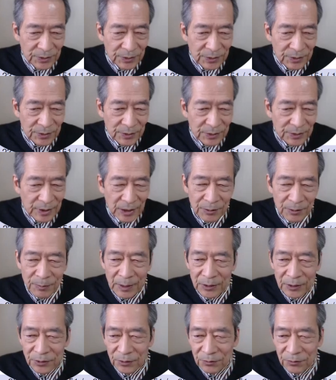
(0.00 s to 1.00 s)

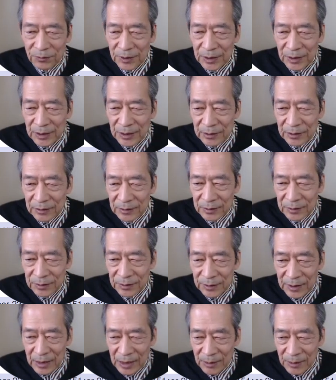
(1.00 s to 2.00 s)
derivation, we can
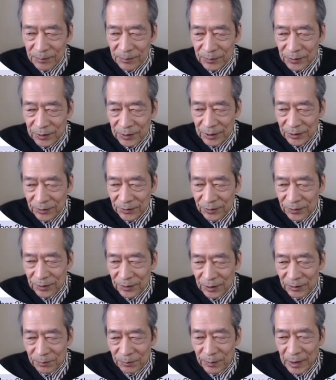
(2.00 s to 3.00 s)
derive this
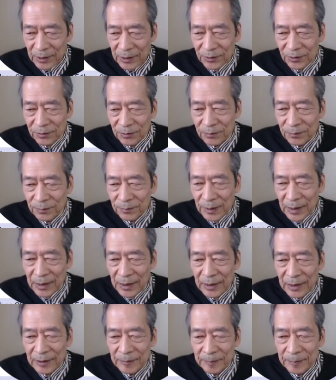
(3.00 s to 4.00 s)
derivation
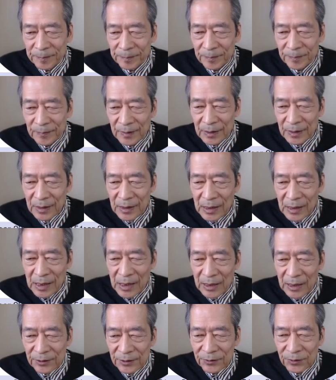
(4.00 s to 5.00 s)
by
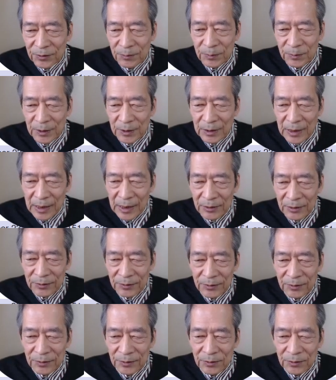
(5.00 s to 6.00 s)
assuming X
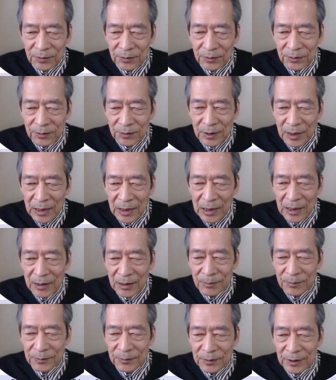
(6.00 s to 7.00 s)
to
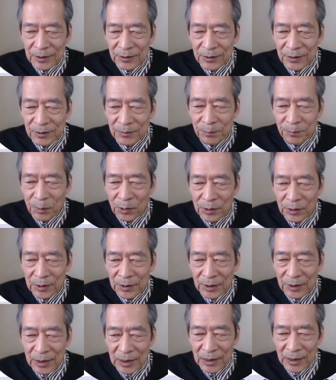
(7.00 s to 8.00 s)
have this
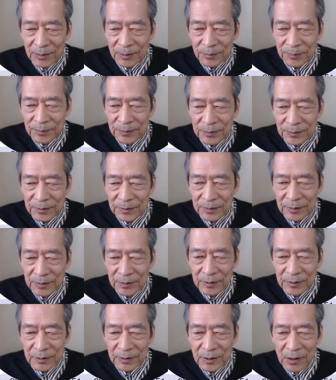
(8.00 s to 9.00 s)
polytype
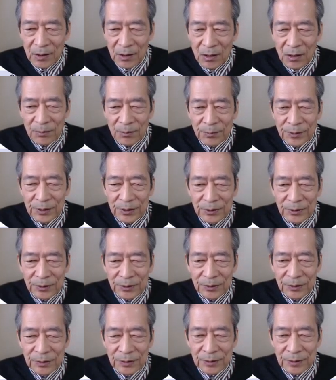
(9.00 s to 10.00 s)
of this
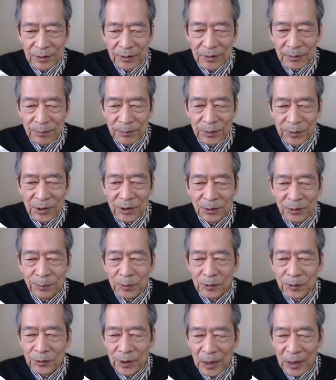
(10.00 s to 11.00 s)
principal
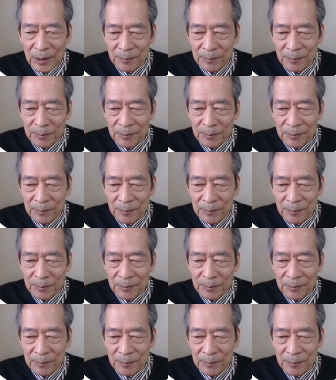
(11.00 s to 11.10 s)
type